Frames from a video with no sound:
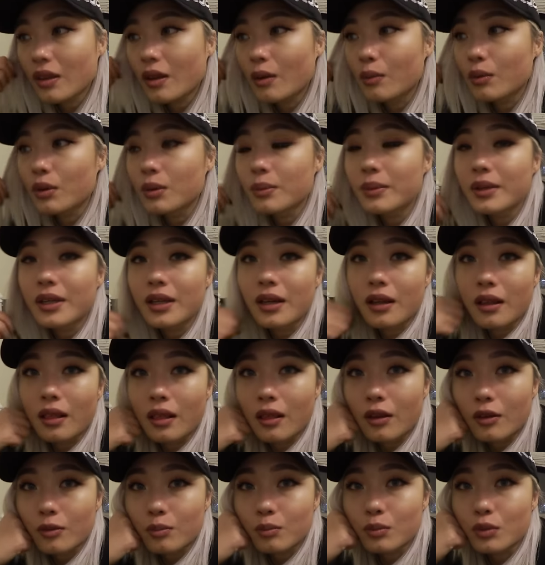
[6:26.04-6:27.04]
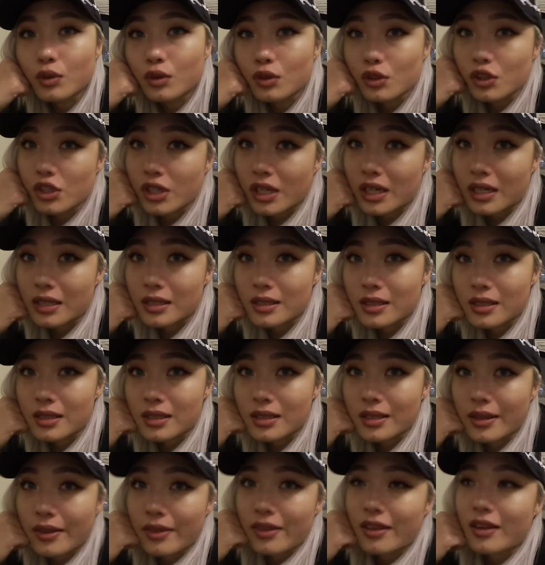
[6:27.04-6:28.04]
there will be a lot more
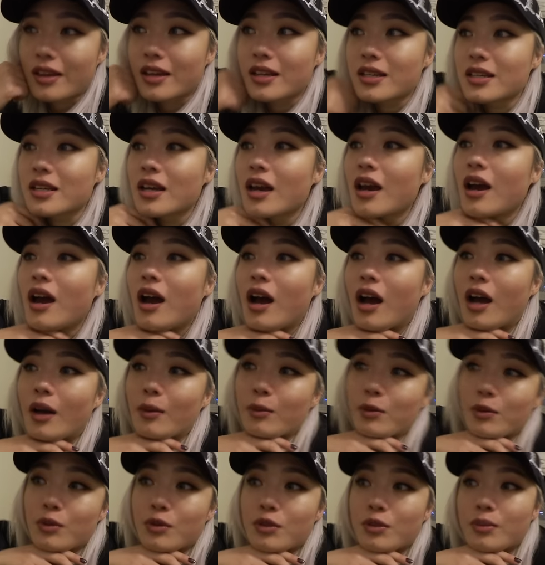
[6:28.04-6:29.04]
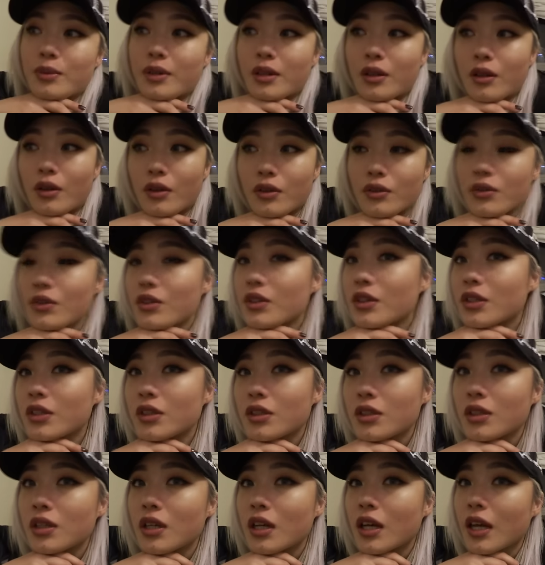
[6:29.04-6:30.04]
chances that I'm going to be in
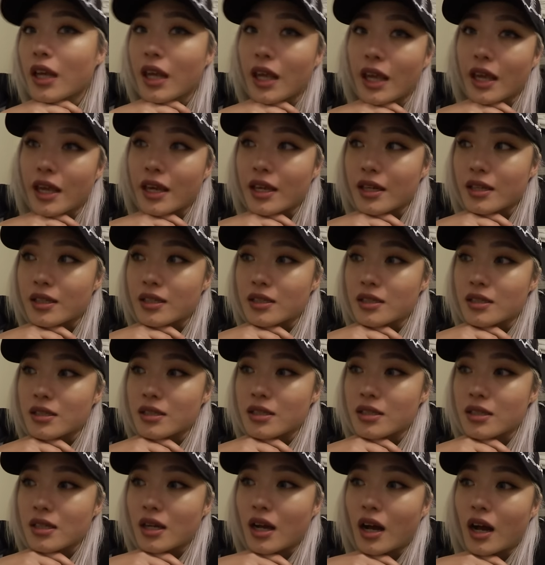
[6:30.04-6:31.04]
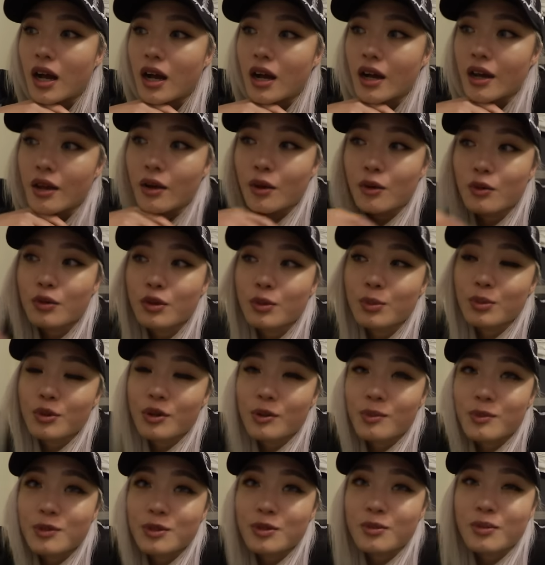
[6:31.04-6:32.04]
London. And I already
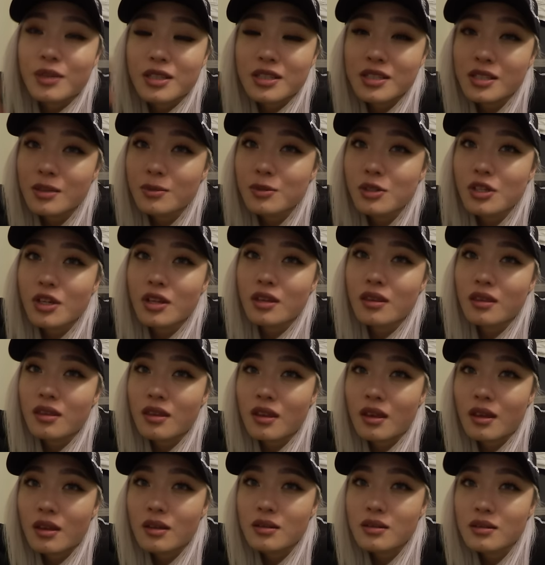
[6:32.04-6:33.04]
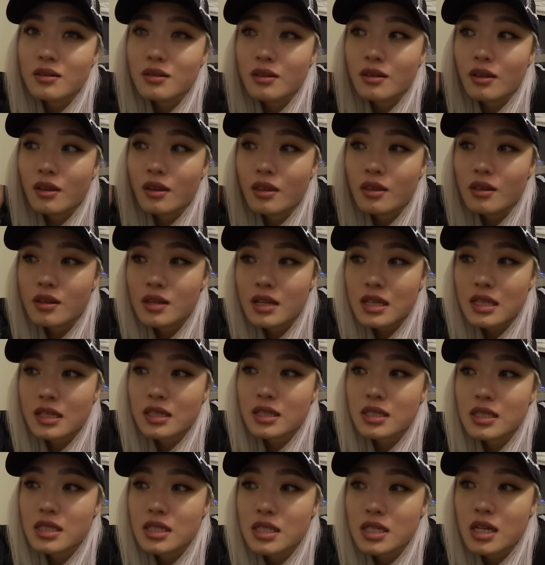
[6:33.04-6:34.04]
promised on my Snapchat that the
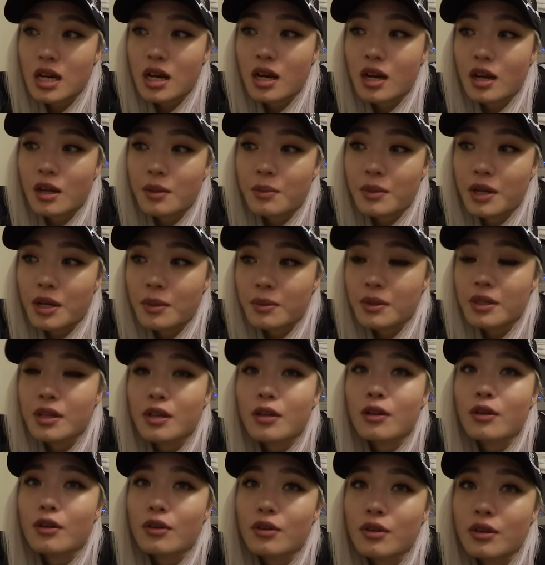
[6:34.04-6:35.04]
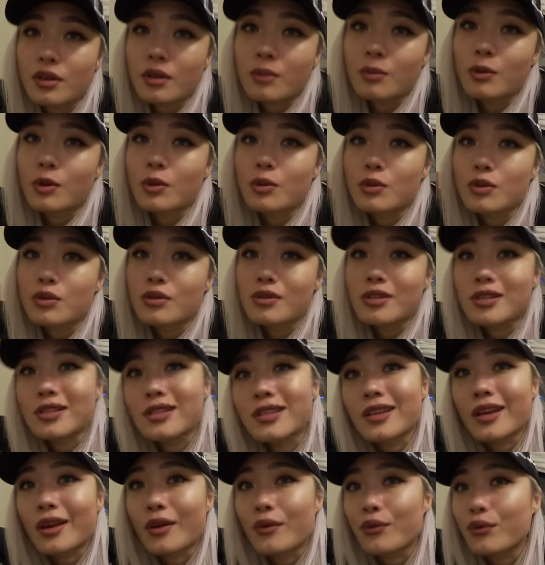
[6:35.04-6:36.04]
next time I'm here in London, I'm going to
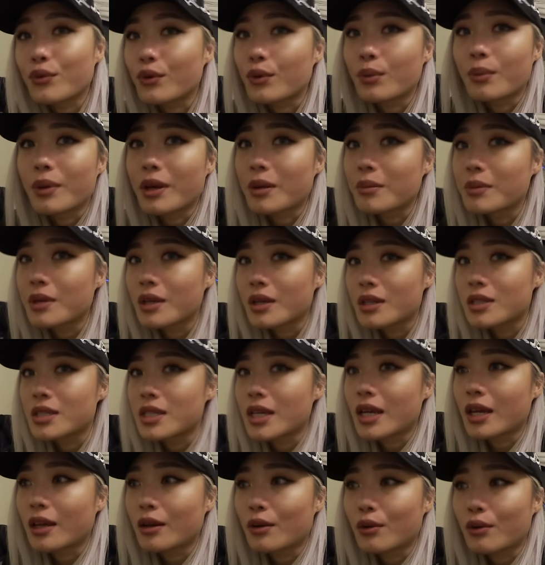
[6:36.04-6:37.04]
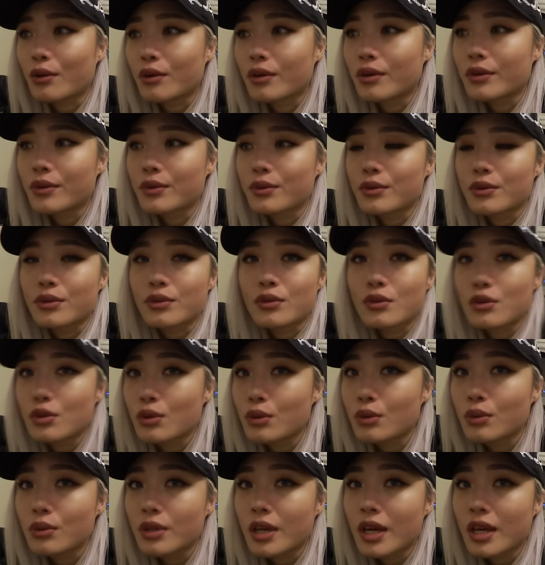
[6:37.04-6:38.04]
stay for maybe a day longer or
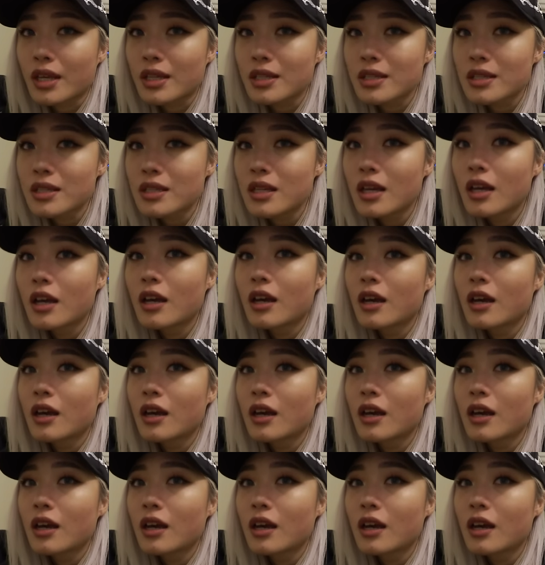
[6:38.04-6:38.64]
2 days,